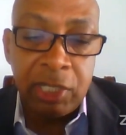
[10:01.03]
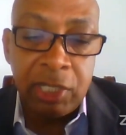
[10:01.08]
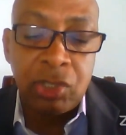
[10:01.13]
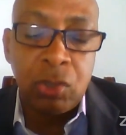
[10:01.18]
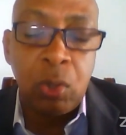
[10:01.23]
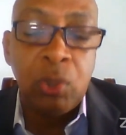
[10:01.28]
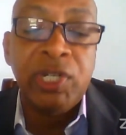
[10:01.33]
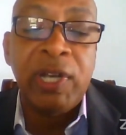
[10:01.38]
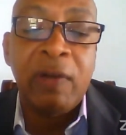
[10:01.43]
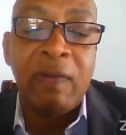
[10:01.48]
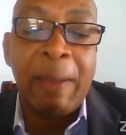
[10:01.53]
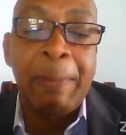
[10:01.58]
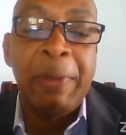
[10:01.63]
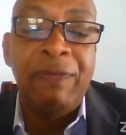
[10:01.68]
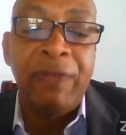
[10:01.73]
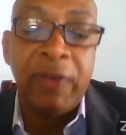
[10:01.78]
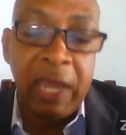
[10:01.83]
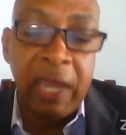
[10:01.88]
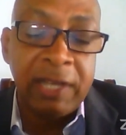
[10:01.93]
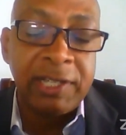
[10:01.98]
the social
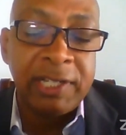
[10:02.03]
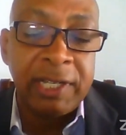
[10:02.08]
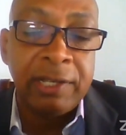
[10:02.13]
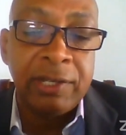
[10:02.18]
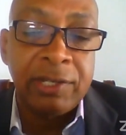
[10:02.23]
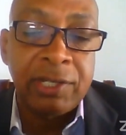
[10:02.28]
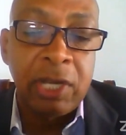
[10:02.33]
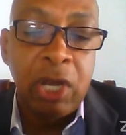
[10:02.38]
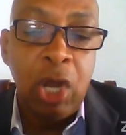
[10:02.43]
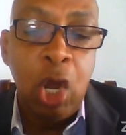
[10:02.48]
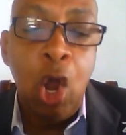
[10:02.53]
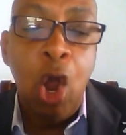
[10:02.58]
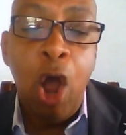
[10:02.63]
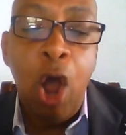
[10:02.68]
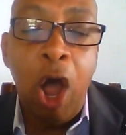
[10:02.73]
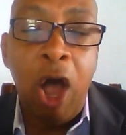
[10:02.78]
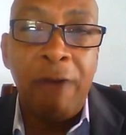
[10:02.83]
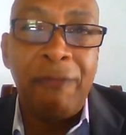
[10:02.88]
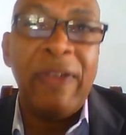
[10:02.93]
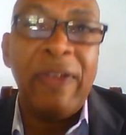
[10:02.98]
ramifications
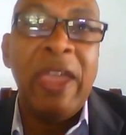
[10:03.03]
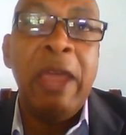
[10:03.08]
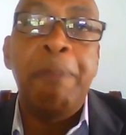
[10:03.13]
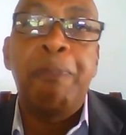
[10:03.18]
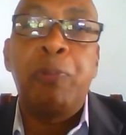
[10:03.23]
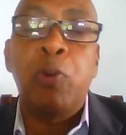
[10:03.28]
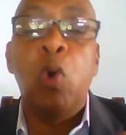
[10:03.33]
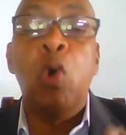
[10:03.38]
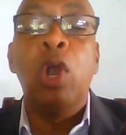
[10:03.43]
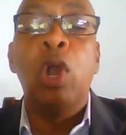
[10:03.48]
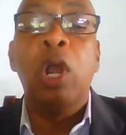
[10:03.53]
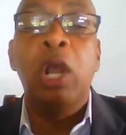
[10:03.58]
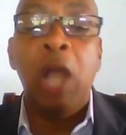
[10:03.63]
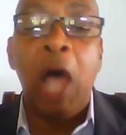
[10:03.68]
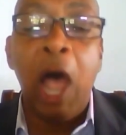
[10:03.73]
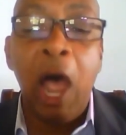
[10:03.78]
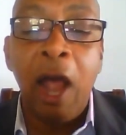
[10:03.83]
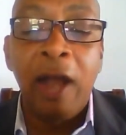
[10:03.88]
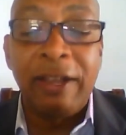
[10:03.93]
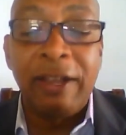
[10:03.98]
of a
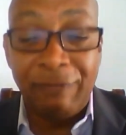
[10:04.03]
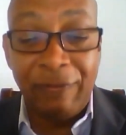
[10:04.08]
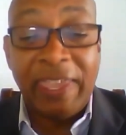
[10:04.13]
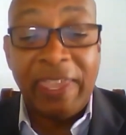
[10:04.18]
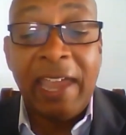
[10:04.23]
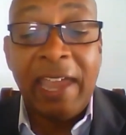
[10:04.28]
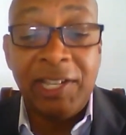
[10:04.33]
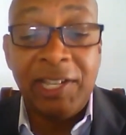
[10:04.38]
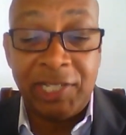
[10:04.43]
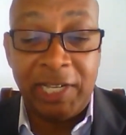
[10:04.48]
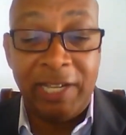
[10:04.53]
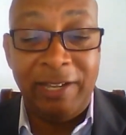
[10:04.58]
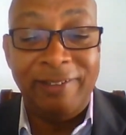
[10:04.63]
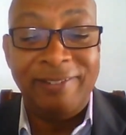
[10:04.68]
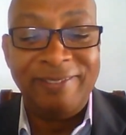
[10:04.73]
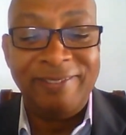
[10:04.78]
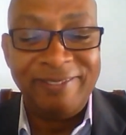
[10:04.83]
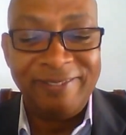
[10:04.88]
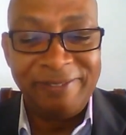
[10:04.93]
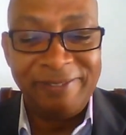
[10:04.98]
prolonged vacation.
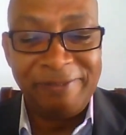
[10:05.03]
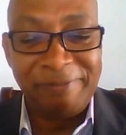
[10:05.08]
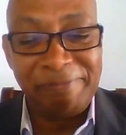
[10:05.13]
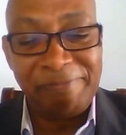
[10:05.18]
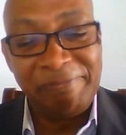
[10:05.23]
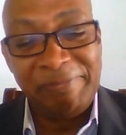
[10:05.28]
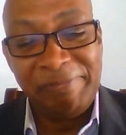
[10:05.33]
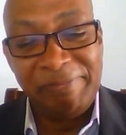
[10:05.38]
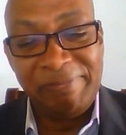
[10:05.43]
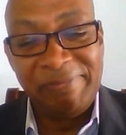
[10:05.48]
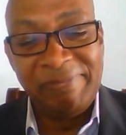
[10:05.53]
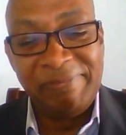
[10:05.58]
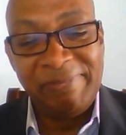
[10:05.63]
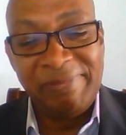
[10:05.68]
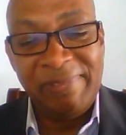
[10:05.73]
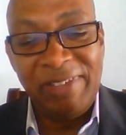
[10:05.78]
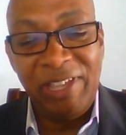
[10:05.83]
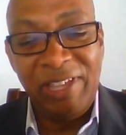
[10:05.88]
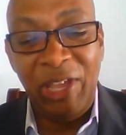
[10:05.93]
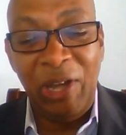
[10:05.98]

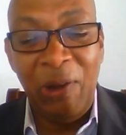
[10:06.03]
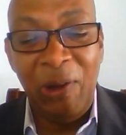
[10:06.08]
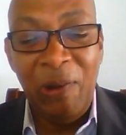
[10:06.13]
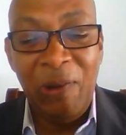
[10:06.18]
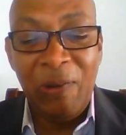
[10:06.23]
You know?